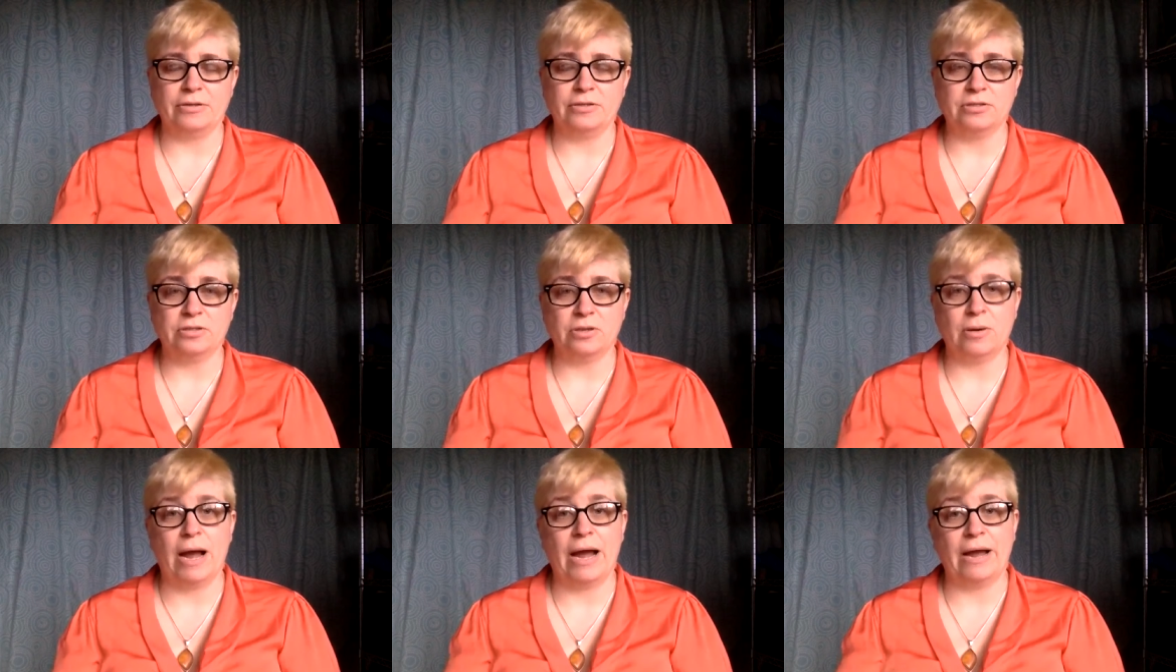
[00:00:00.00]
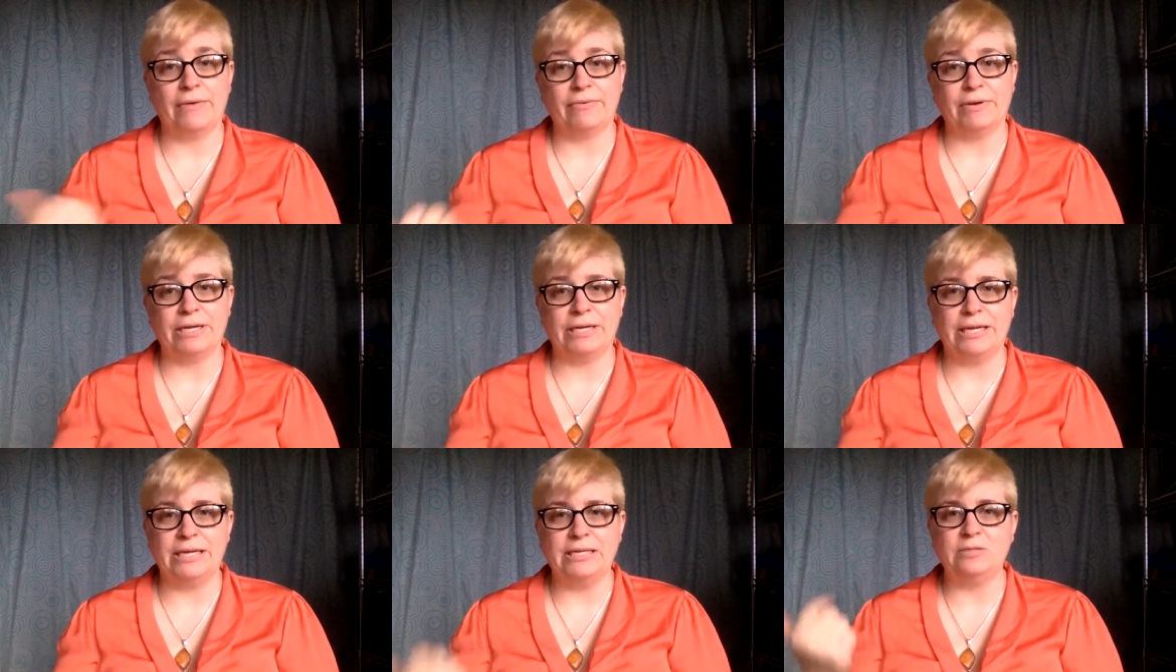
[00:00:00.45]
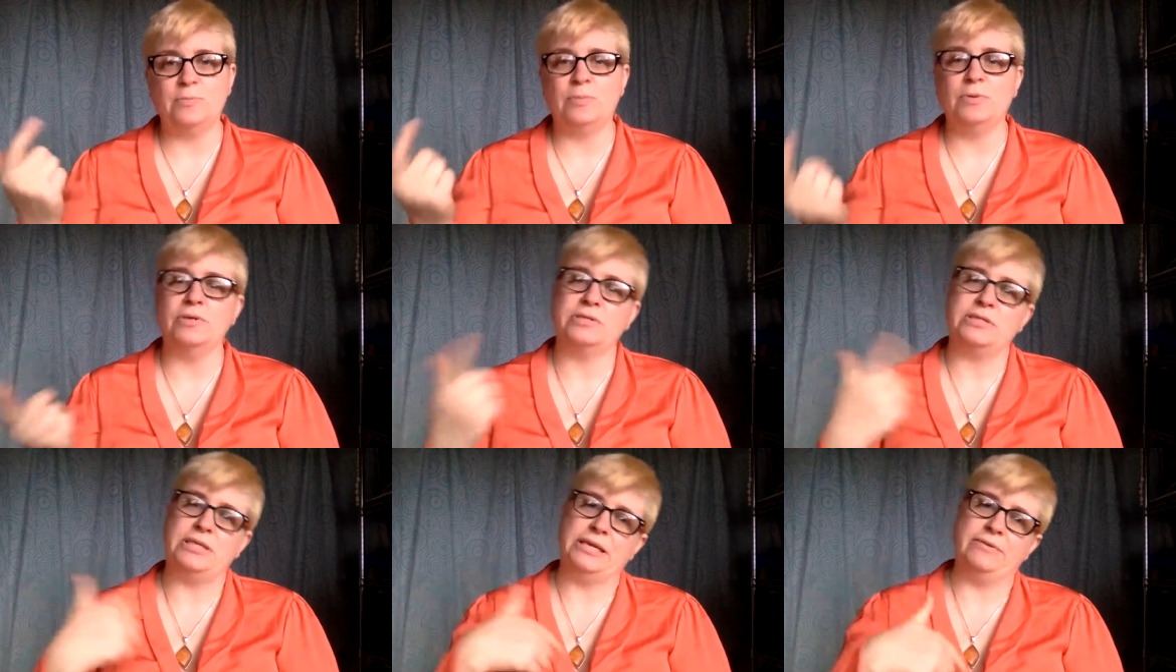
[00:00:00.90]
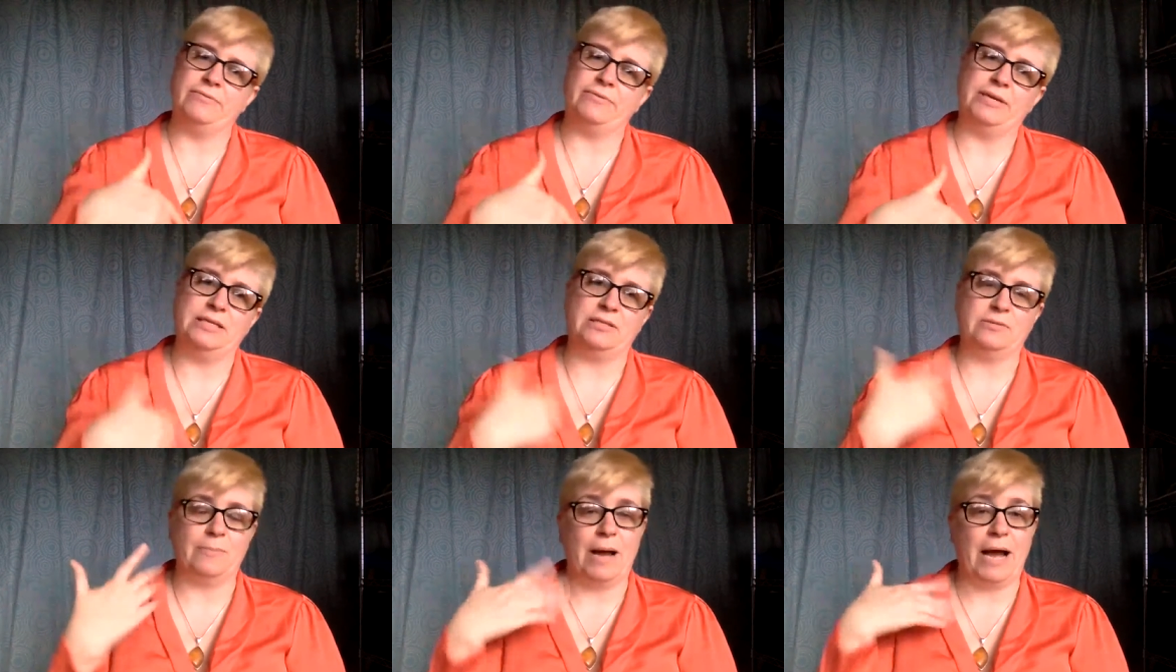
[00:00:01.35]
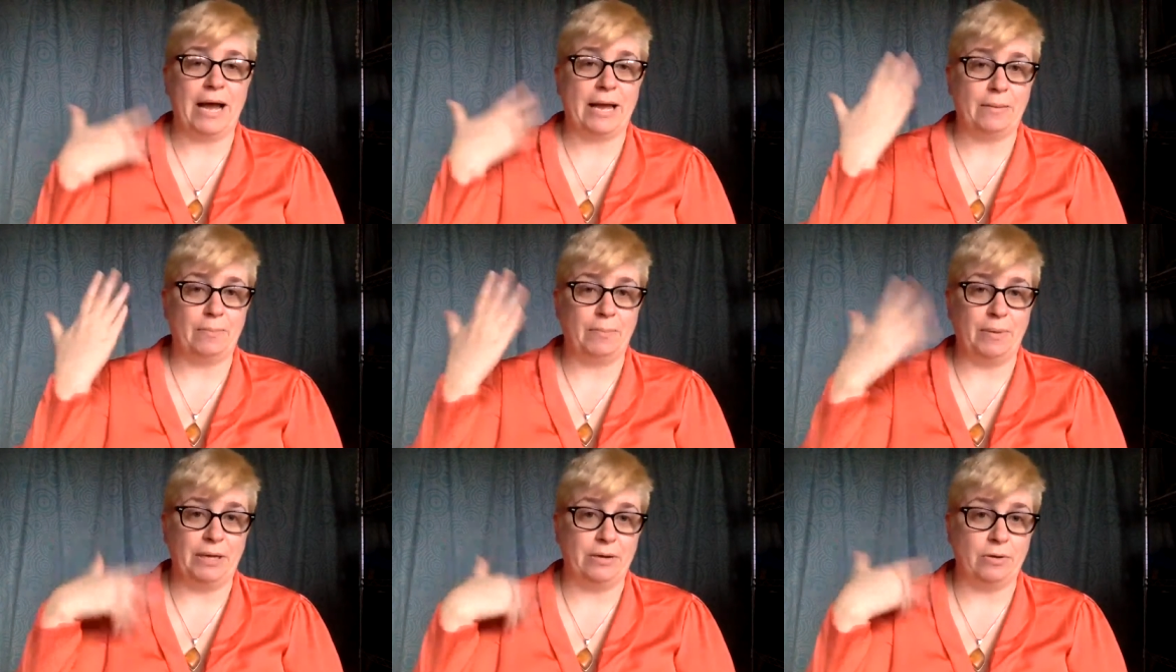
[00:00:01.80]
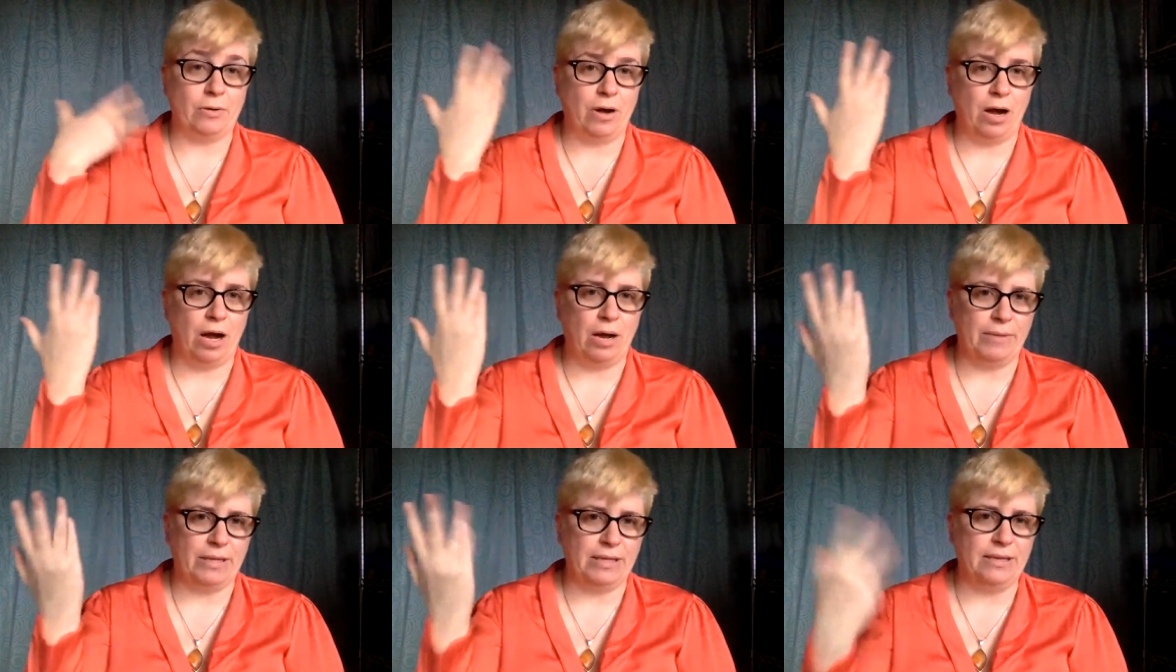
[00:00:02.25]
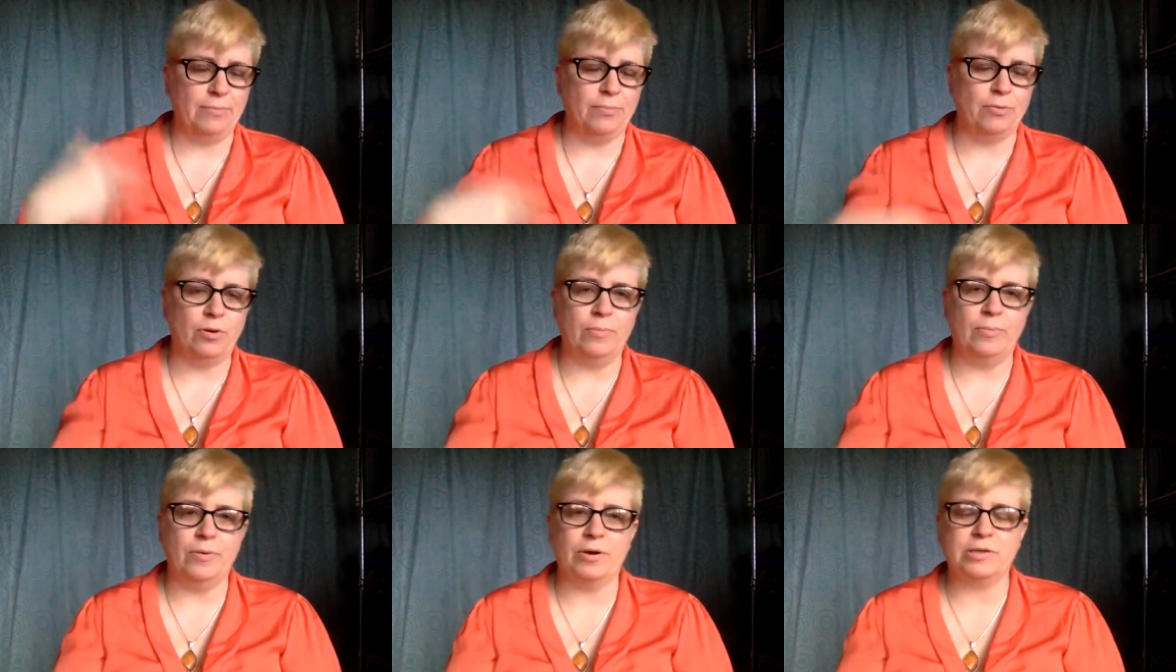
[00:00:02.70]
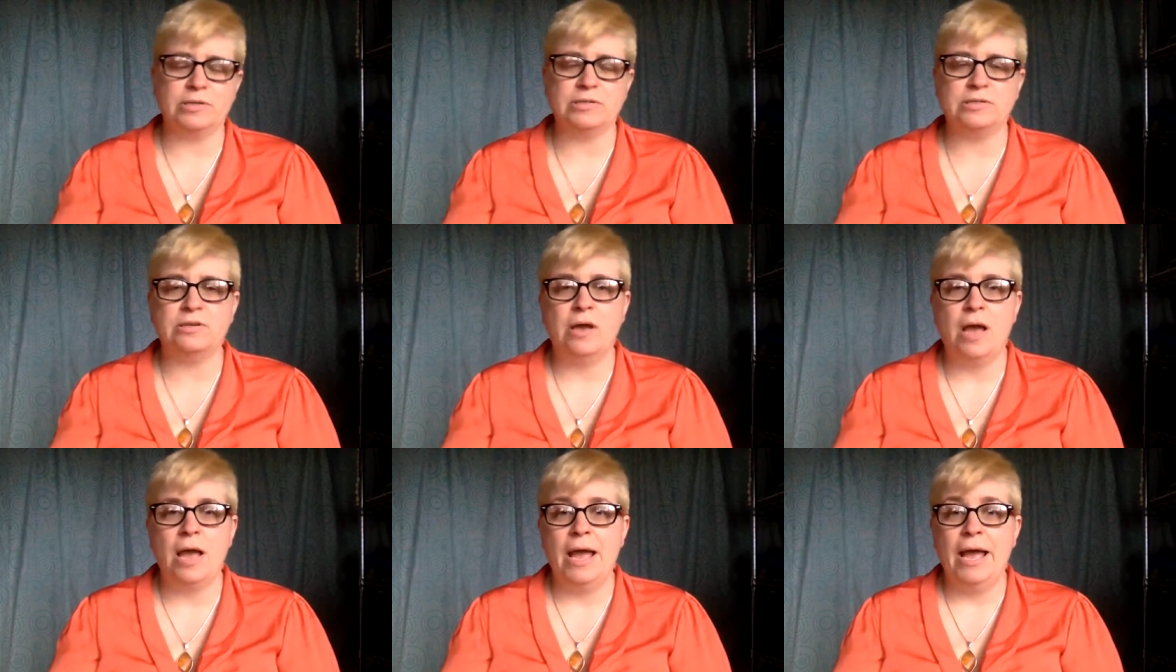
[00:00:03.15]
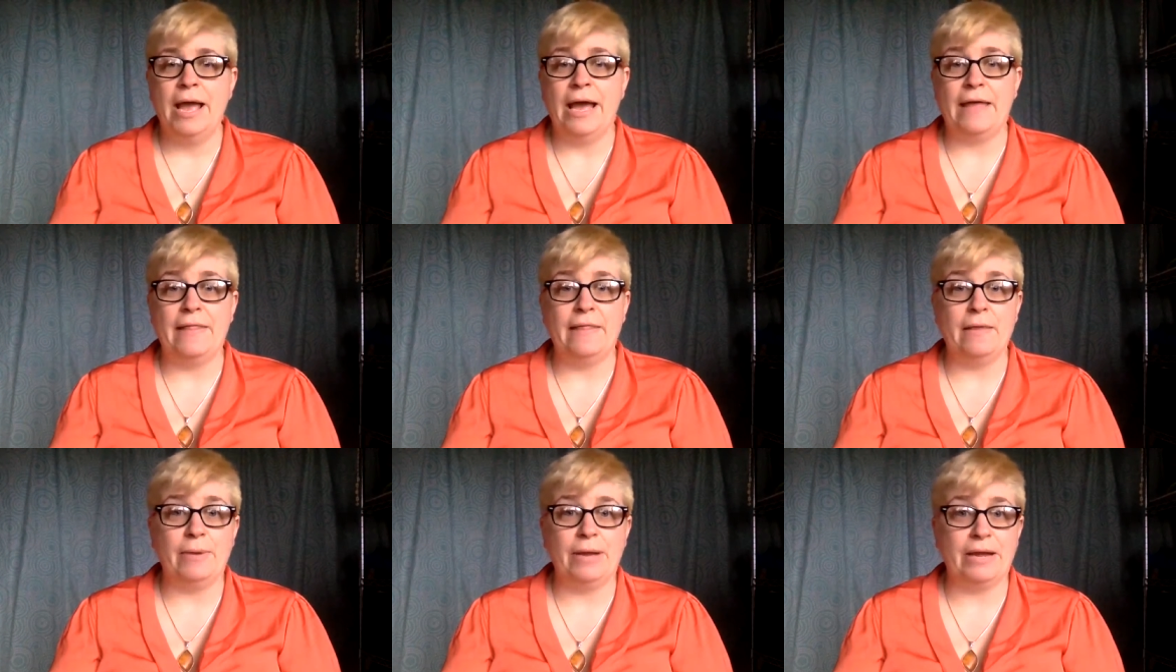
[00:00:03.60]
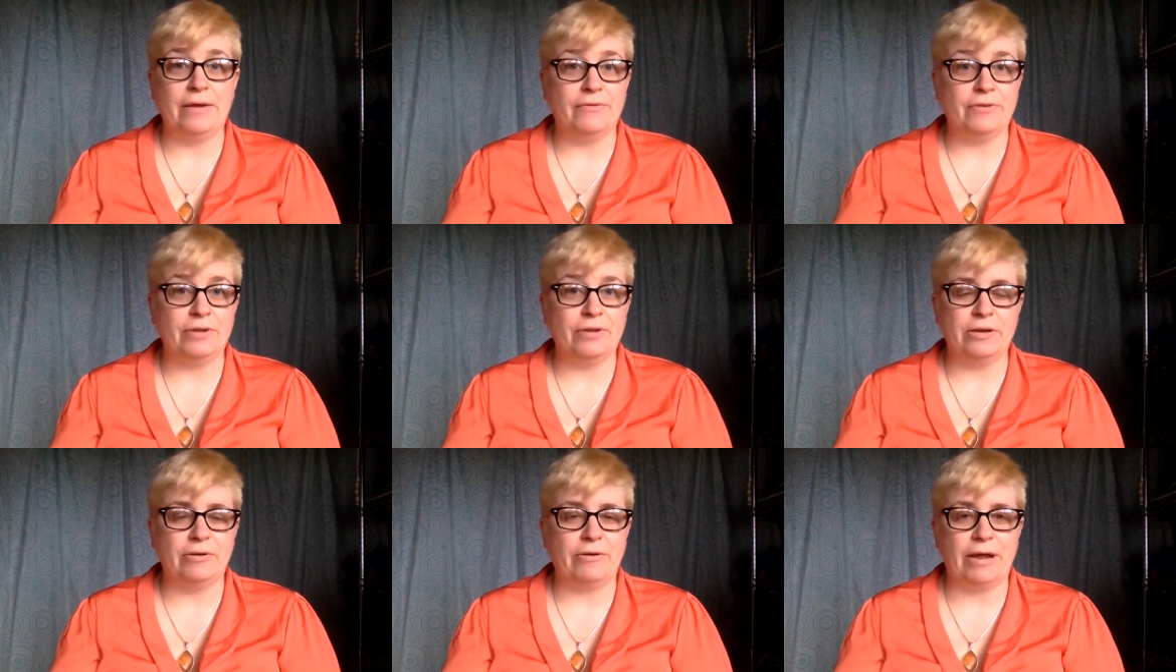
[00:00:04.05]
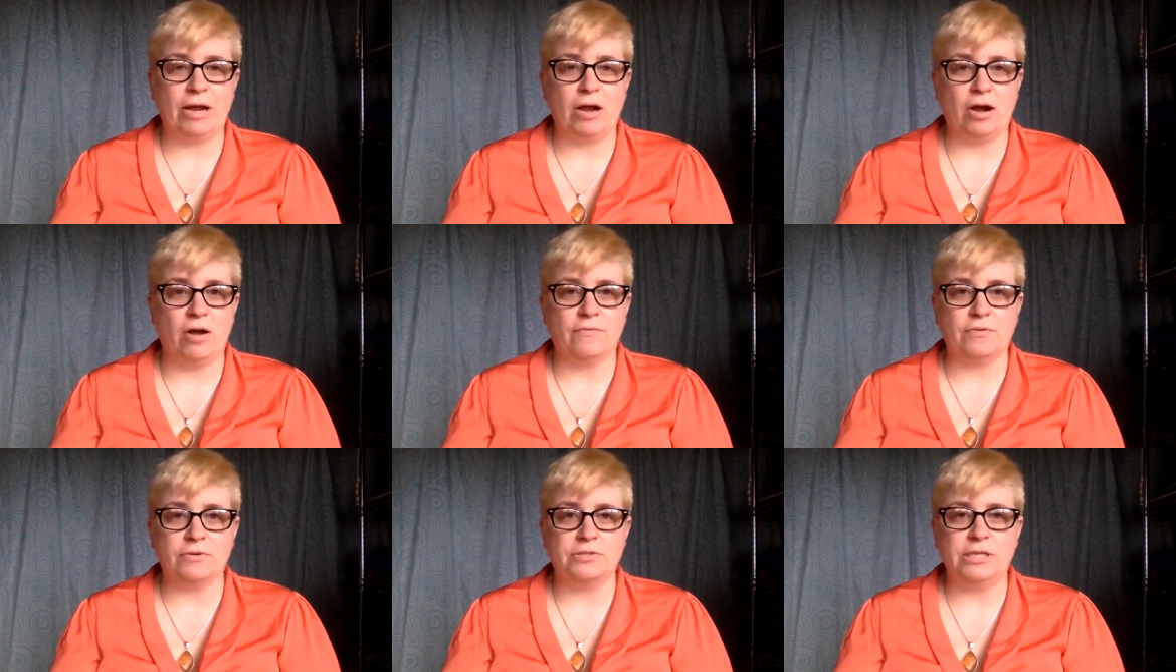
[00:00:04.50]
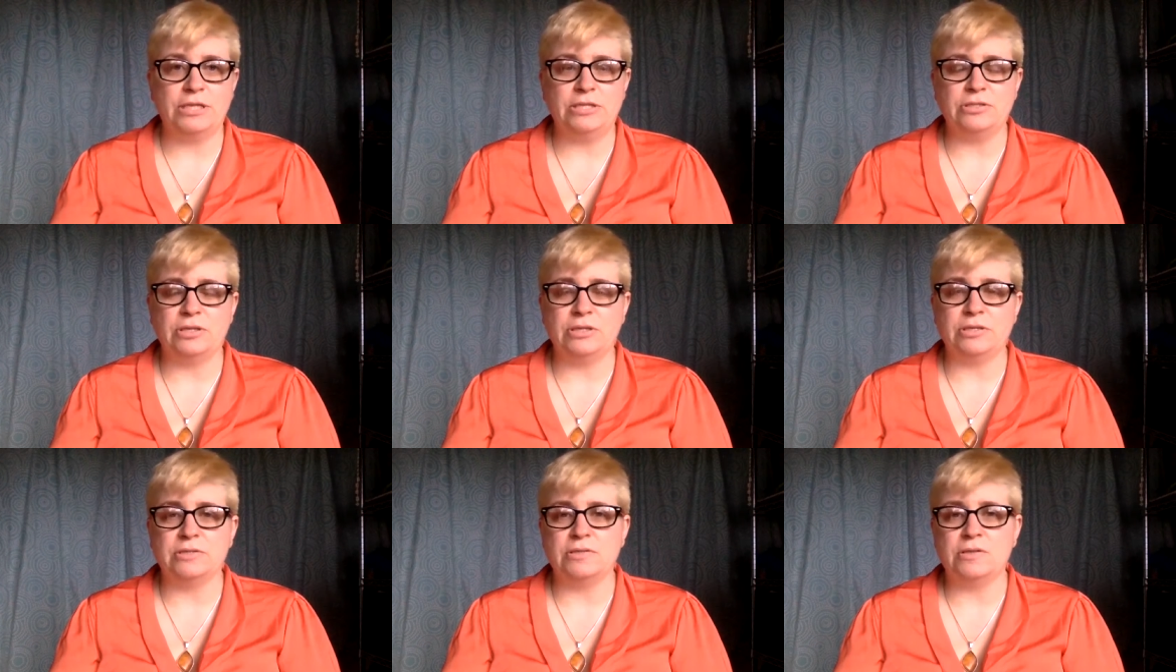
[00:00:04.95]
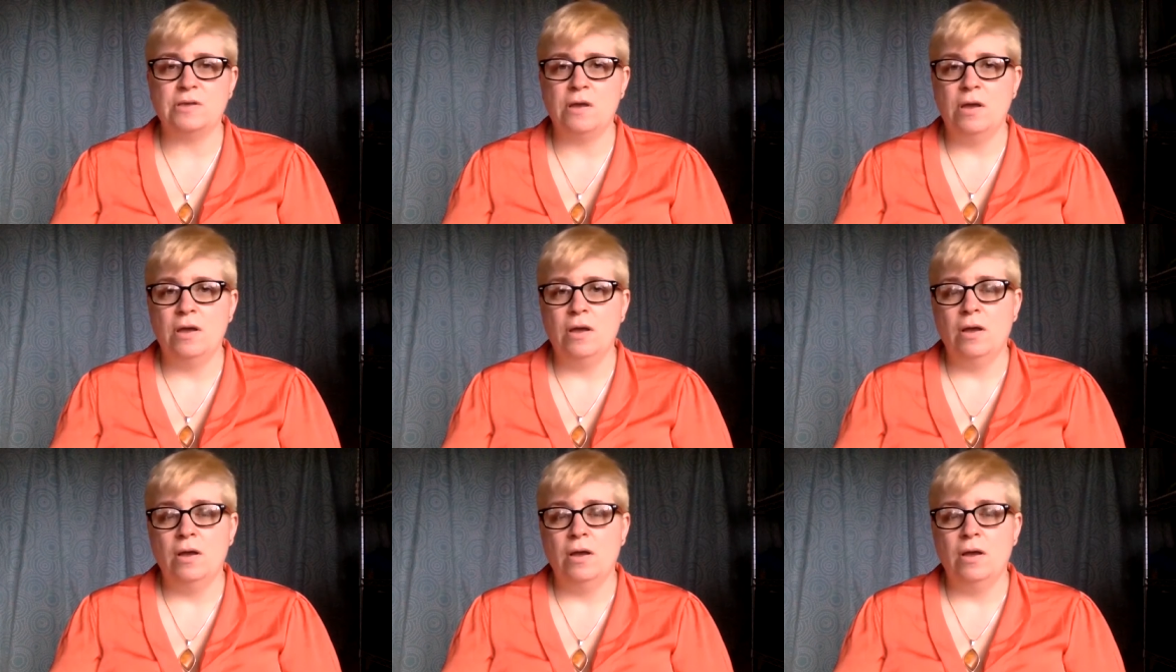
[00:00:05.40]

So I read his books, he reads my Pinko Commie liberal books, and then we have really great conversations.